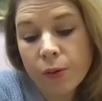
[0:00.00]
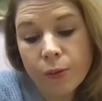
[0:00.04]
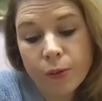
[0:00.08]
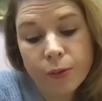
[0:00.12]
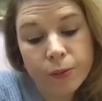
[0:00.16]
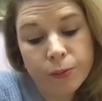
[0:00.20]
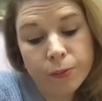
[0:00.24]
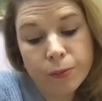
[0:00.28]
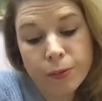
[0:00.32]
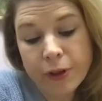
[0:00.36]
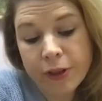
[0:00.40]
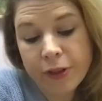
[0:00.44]

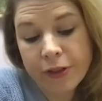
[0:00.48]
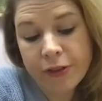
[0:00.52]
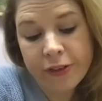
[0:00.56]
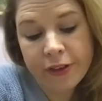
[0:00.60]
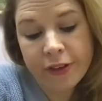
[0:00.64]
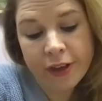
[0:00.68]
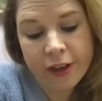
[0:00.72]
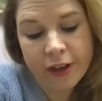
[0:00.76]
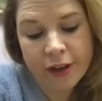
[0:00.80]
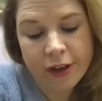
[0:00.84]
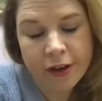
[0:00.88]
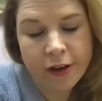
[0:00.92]
with
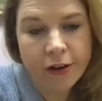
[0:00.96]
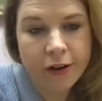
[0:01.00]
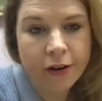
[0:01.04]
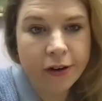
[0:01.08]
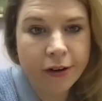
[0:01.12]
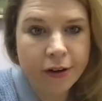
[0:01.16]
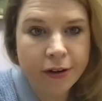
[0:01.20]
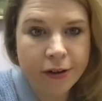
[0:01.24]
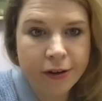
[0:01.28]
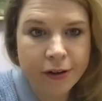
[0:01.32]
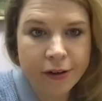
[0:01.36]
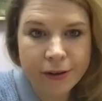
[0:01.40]
seeing
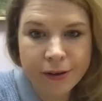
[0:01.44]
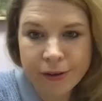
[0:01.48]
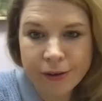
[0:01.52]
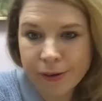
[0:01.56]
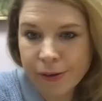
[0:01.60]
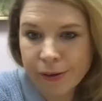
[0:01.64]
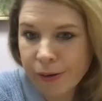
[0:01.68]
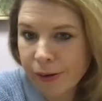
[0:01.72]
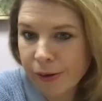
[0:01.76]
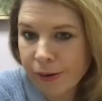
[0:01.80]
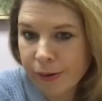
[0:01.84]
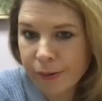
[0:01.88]
our
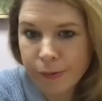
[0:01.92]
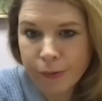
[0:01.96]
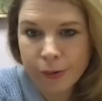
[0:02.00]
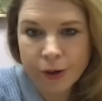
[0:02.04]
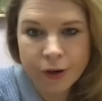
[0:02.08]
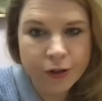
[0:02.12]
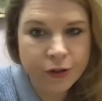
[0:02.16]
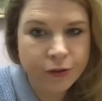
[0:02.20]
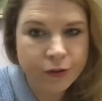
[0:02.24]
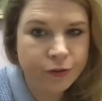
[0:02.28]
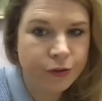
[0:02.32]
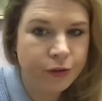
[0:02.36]

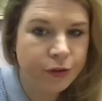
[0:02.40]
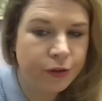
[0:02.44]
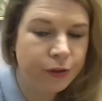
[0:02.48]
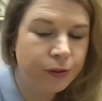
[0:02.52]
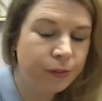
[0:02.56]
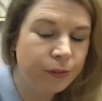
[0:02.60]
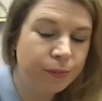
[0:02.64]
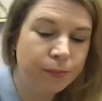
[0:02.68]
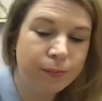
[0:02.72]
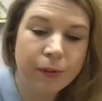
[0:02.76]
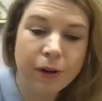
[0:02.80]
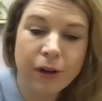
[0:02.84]

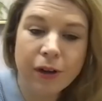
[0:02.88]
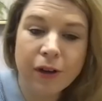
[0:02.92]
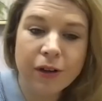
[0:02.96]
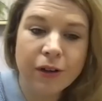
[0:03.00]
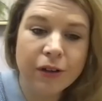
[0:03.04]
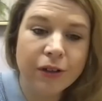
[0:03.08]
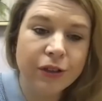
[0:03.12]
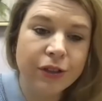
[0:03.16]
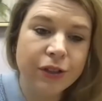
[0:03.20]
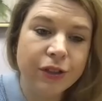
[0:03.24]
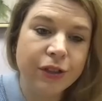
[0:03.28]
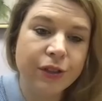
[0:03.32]
wonderful,
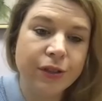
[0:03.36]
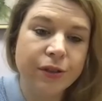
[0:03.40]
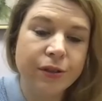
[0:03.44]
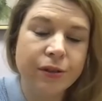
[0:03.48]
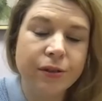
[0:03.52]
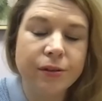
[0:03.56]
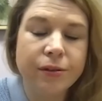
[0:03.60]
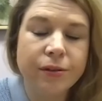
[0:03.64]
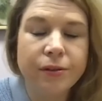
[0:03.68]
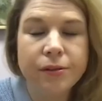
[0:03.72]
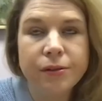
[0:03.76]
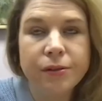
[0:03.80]
large,
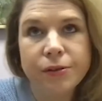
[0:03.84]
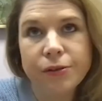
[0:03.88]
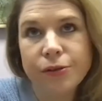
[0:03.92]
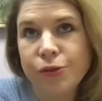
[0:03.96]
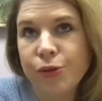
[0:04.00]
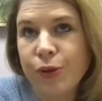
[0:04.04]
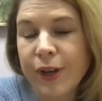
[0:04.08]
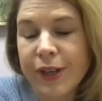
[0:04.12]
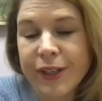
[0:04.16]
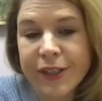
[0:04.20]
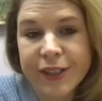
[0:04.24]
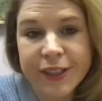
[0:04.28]

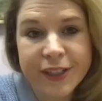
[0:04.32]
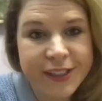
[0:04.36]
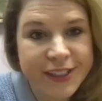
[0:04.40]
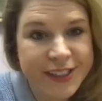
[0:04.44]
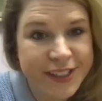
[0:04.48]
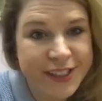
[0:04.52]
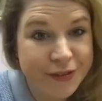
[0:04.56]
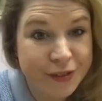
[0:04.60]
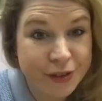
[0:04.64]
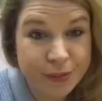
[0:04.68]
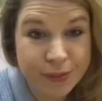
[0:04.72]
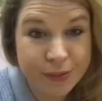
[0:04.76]
trying to
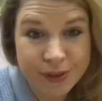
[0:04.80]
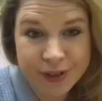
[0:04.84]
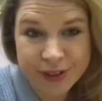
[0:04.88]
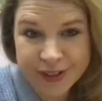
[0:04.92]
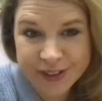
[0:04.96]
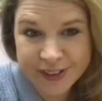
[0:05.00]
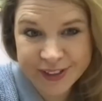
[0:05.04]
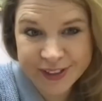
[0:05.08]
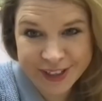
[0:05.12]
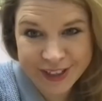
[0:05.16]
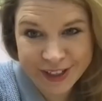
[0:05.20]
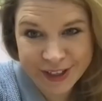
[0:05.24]
conceive
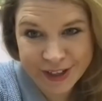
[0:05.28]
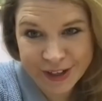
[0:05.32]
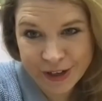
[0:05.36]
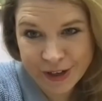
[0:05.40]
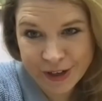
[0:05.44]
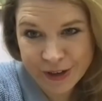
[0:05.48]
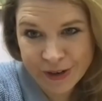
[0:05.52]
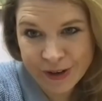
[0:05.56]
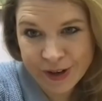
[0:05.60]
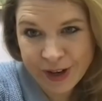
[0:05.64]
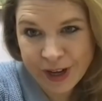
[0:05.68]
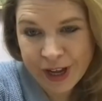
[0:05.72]
community, you
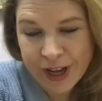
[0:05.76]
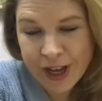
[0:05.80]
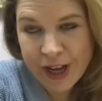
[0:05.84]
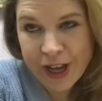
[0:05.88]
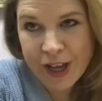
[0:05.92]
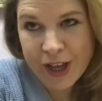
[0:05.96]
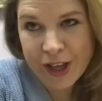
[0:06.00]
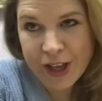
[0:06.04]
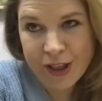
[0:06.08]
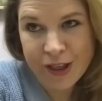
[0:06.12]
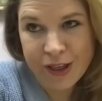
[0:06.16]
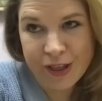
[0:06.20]
know,
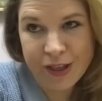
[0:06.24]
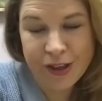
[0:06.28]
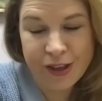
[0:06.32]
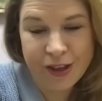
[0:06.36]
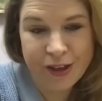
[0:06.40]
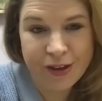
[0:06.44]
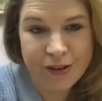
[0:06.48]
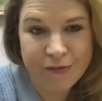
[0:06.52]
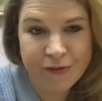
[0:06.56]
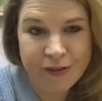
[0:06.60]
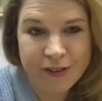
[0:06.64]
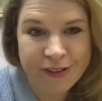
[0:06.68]

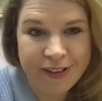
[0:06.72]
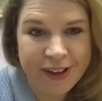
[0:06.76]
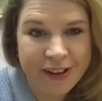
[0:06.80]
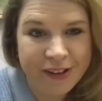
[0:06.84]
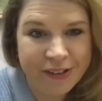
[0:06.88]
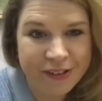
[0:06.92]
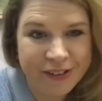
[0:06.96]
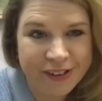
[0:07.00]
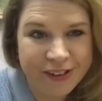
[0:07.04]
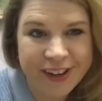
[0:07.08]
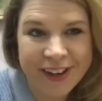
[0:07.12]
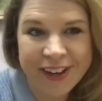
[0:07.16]
the
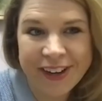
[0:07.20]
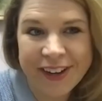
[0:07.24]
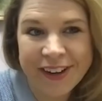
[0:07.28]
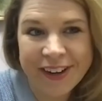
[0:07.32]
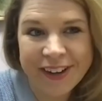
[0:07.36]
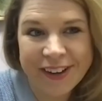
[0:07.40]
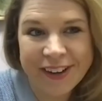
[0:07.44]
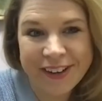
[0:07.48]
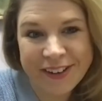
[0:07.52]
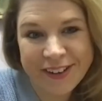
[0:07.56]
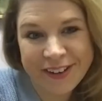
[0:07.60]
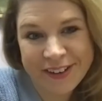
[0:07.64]

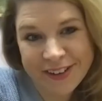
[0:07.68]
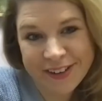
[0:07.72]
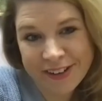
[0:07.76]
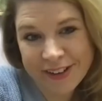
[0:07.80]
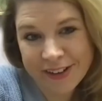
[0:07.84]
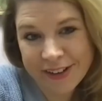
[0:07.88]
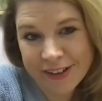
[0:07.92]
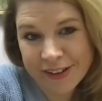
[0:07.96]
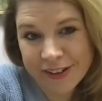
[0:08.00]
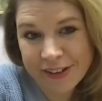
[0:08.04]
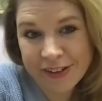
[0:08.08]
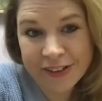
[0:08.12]
resounding
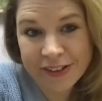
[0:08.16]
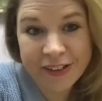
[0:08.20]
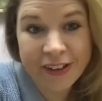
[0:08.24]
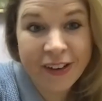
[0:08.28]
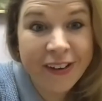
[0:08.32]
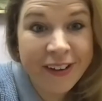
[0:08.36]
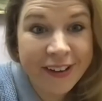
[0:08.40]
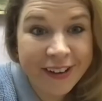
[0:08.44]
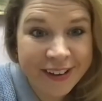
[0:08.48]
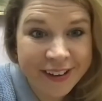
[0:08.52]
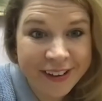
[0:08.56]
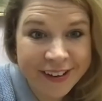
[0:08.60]

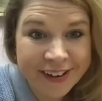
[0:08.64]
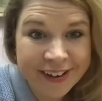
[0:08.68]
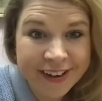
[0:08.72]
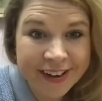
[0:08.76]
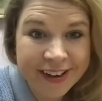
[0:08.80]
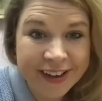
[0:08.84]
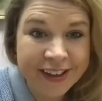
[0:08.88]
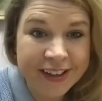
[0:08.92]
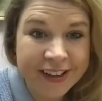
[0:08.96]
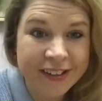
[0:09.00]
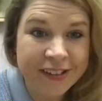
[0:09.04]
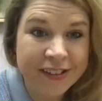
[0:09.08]
desire
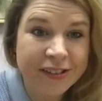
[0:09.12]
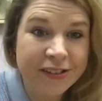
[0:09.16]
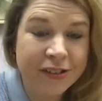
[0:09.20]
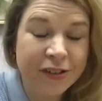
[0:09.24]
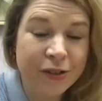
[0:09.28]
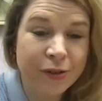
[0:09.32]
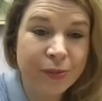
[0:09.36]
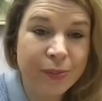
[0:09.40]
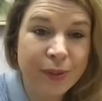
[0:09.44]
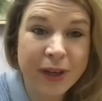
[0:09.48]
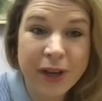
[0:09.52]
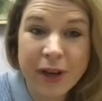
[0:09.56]
is
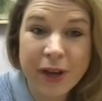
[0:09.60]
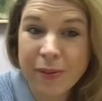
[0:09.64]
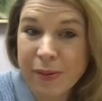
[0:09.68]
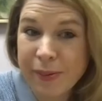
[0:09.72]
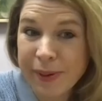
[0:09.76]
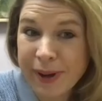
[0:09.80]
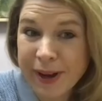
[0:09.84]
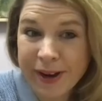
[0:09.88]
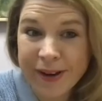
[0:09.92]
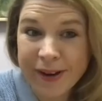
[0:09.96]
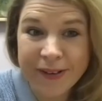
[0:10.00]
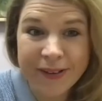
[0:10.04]
to become a
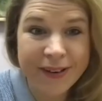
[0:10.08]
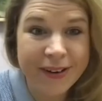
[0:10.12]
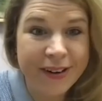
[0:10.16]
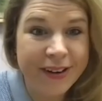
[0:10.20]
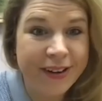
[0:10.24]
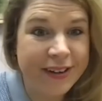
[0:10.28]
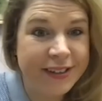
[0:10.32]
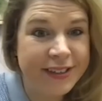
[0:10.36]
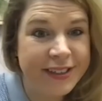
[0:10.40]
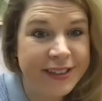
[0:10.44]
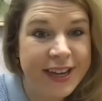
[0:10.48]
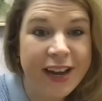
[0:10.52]
parent
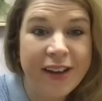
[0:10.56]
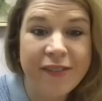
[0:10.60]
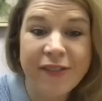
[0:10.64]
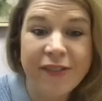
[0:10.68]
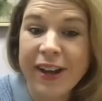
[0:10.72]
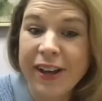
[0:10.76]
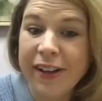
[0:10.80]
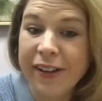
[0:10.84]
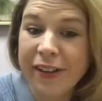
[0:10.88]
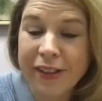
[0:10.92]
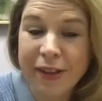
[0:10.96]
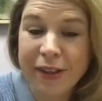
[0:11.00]
and to have a
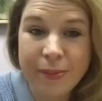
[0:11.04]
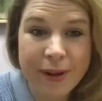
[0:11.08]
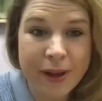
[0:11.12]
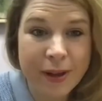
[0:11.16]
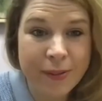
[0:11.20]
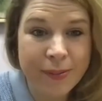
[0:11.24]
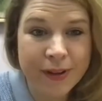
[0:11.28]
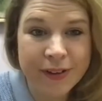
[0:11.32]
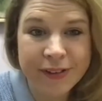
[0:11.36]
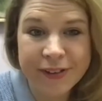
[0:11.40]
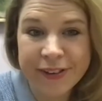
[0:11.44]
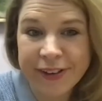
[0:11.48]
healthy
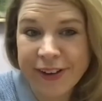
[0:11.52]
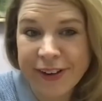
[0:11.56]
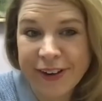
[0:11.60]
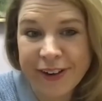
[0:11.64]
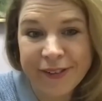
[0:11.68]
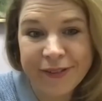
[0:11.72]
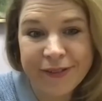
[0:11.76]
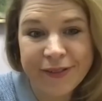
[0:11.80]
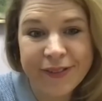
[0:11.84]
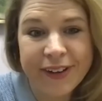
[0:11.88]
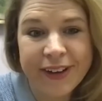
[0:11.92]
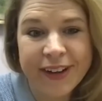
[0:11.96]
baby to
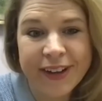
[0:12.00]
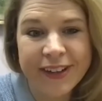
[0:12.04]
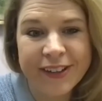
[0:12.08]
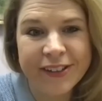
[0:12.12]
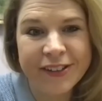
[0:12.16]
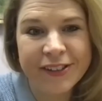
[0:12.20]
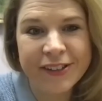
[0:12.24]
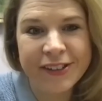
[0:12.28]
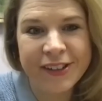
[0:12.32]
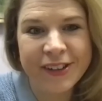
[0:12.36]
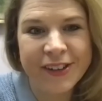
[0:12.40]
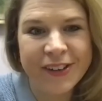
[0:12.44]
love.
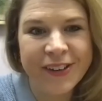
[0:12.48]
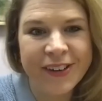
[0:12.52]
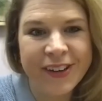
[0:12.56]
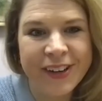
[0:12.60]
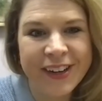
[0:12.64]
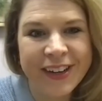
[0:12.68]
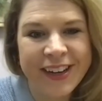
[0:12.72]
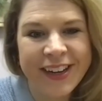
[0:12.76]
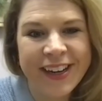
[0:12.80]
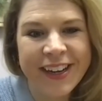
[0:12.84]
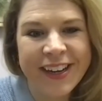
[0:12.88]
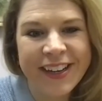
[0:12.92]
And so,
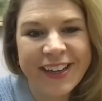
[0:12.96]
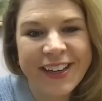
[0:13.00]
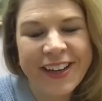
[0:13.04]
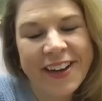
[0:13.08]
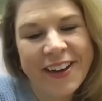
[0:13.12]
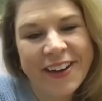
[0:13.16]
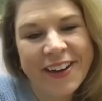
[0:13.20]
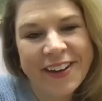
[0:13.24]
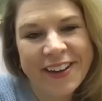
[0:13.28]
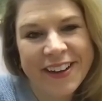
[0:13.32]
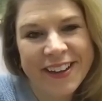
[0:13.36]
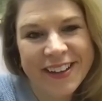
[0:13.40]

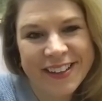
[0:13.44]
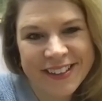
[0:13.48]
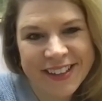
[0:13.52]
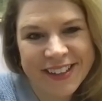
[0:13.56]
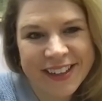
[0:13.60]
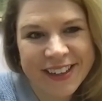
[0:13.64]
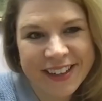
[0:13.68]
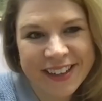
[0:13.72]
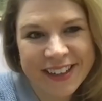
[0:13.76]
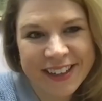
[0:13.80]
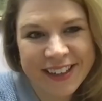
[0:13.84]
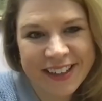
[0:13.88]
yeah,
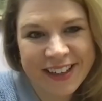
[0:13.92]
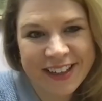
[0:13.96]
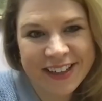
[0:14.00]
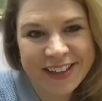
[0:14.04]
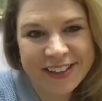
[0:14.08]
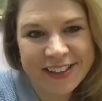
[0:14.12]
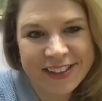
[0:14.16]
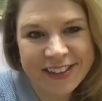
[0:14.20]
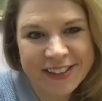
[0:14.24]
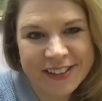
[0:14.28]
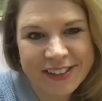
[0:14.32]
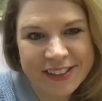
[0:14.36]
exactly.
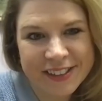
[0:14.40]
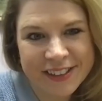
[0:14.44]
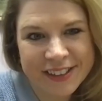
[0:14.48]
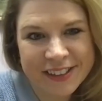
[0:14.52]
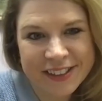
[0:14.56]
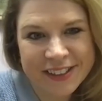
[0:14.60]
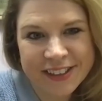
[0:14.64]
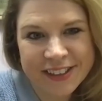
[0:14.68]
That's